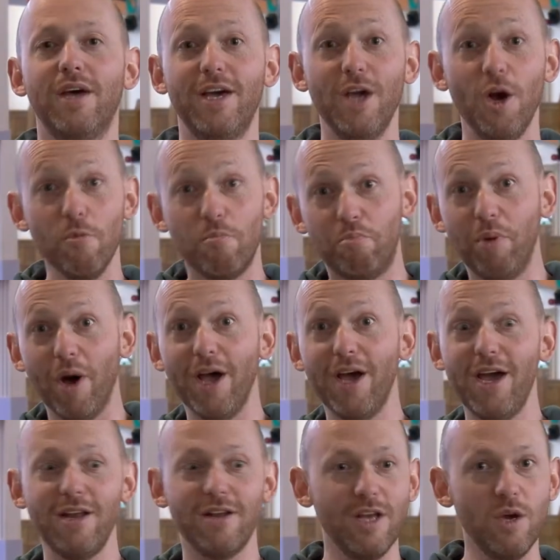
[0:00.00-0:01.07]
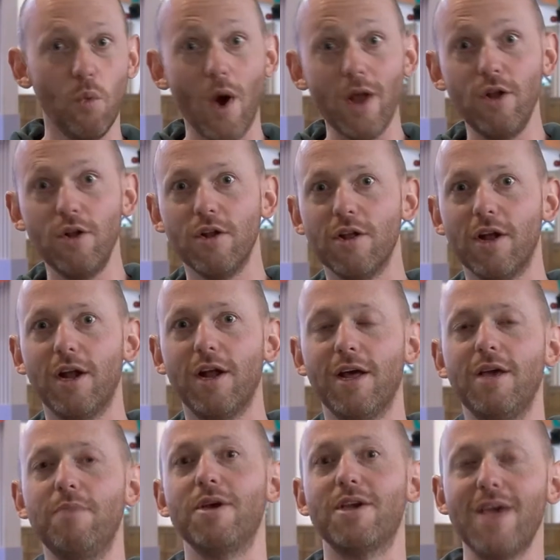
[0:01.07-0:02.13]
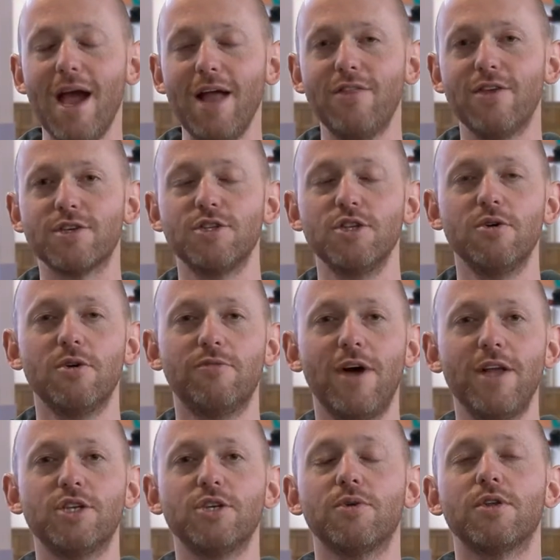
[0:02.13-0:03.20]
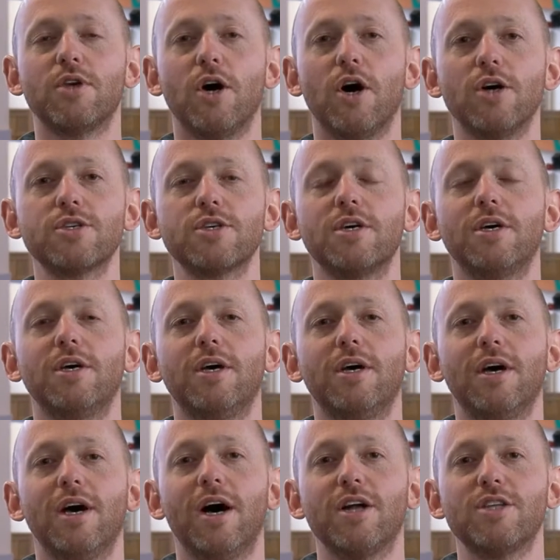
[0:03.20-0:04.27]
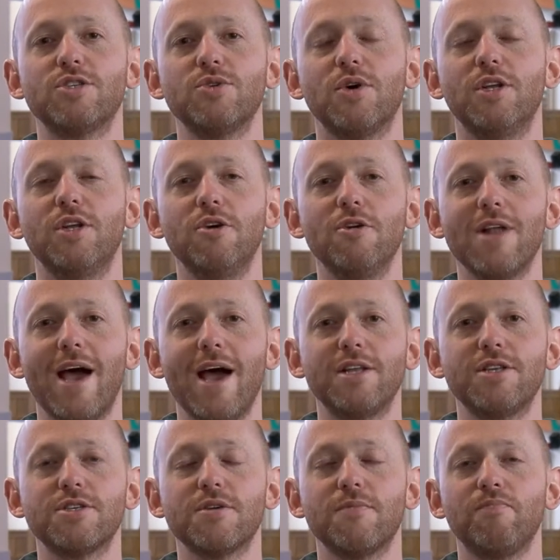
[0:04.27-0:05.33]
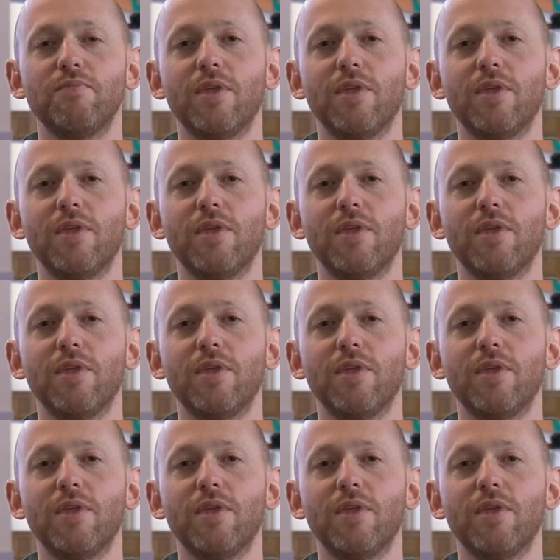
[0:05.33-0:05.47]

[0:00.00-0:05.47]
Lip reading: He obeyed and he began this new adventure with God to a new land.